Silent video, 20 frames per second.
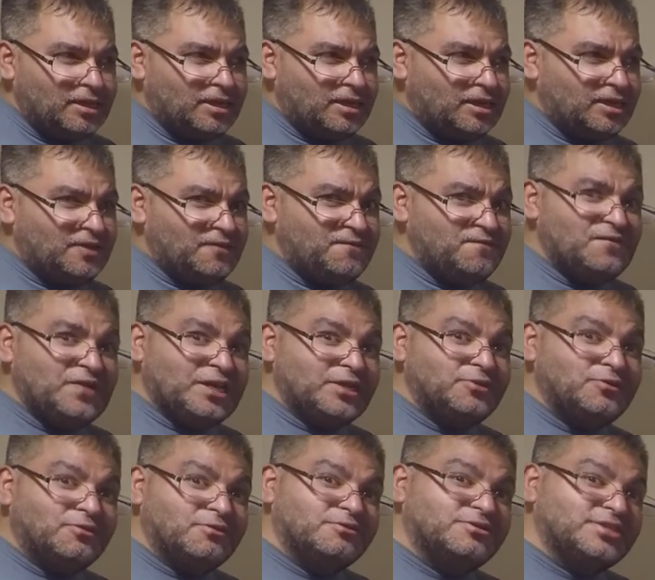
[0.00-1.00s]
a
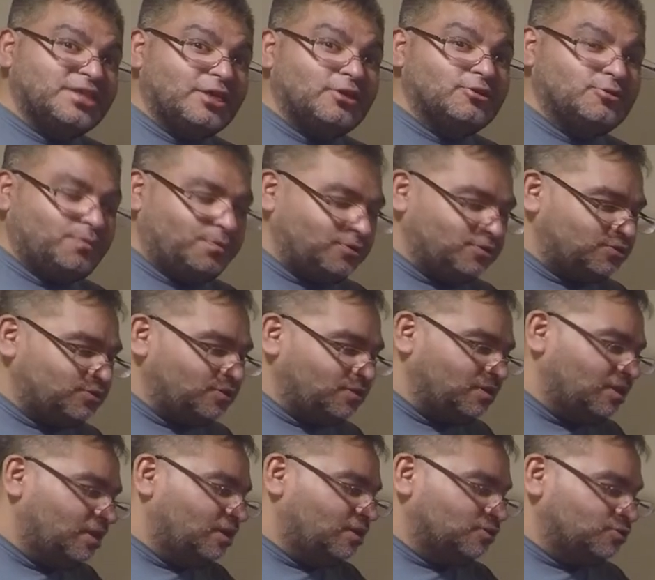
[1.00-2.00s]
vendor salesperson.
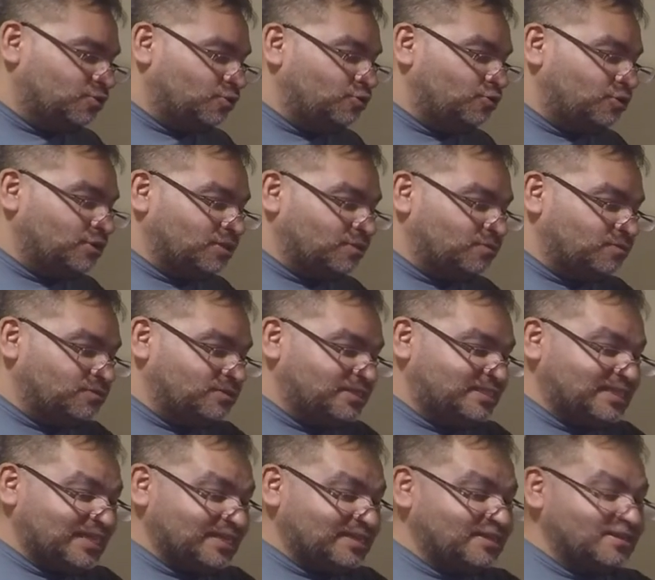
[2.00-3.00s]
So you can
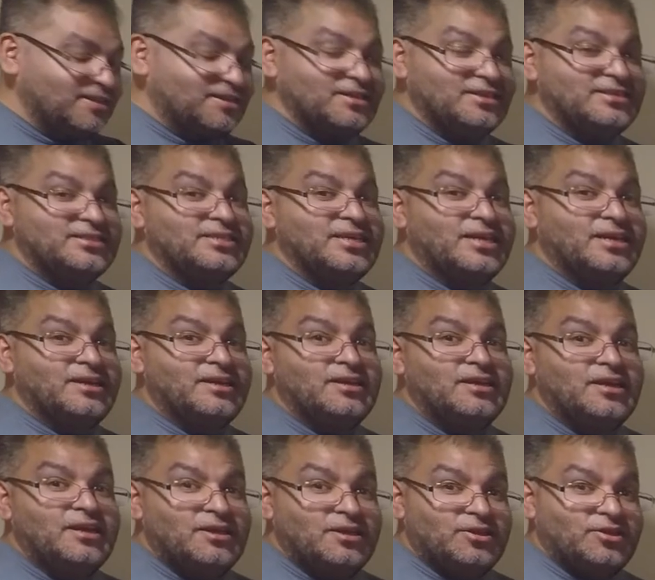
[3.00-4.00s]
technically say
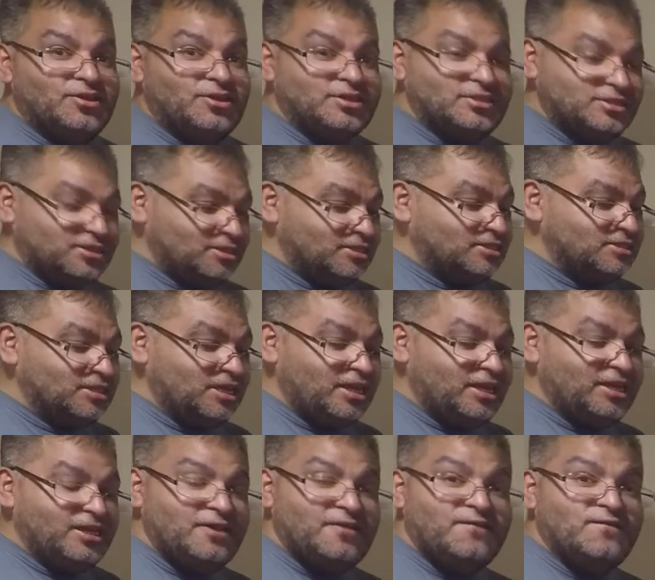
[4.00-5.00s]
this is
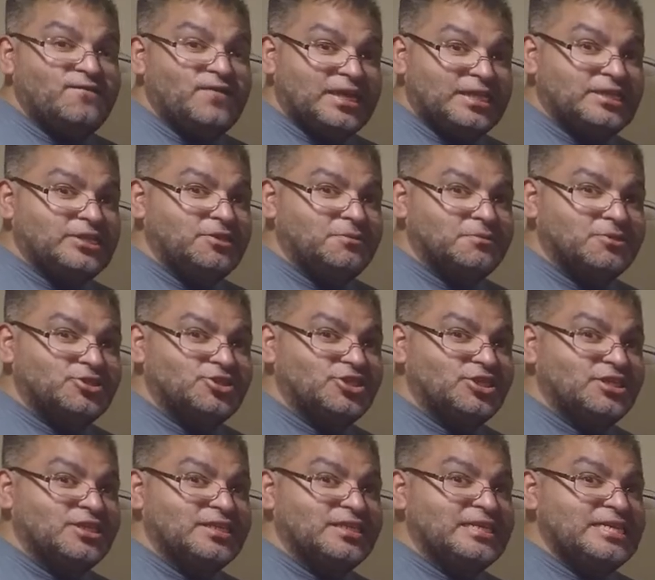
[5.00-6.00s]
a vending
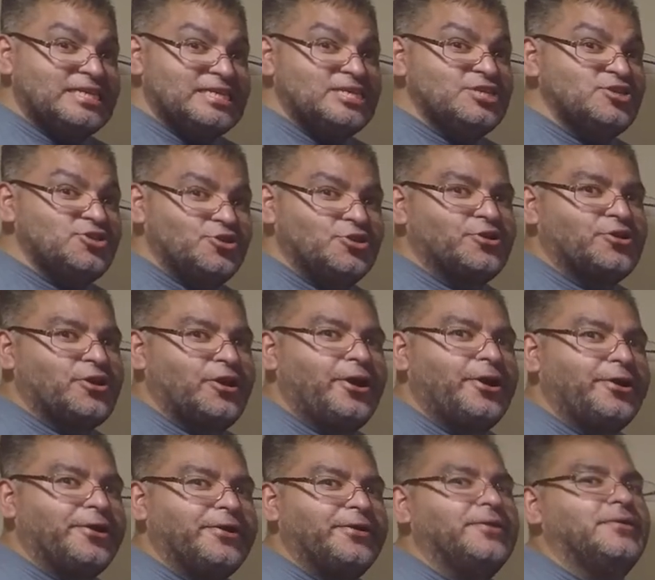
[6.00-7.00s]
machine in your
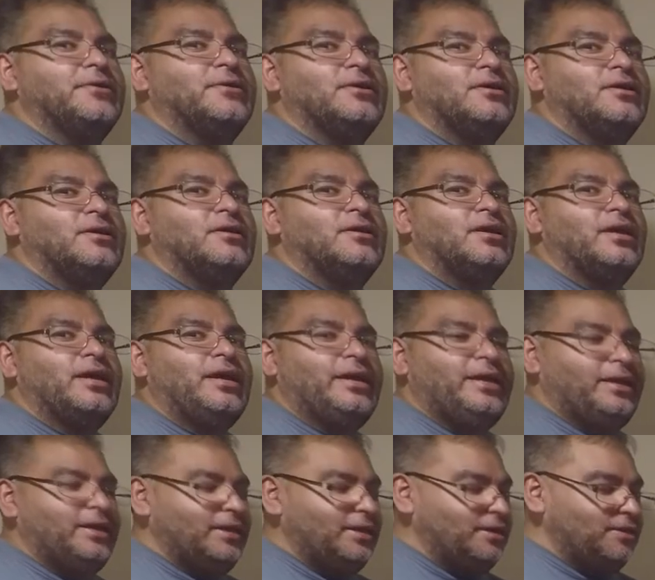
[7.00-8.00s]
car,
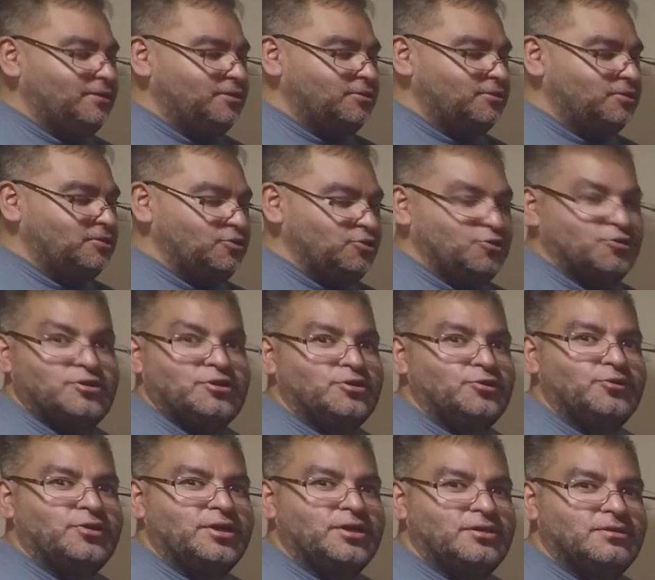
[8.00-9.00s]
and you can
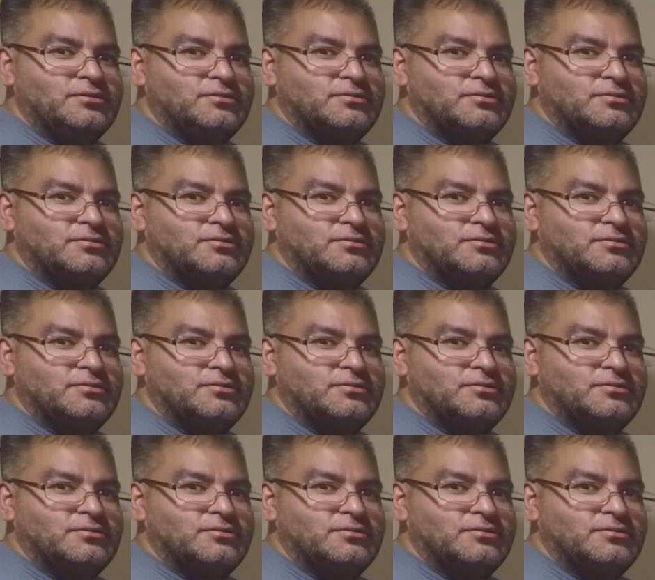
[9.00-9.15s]
do it.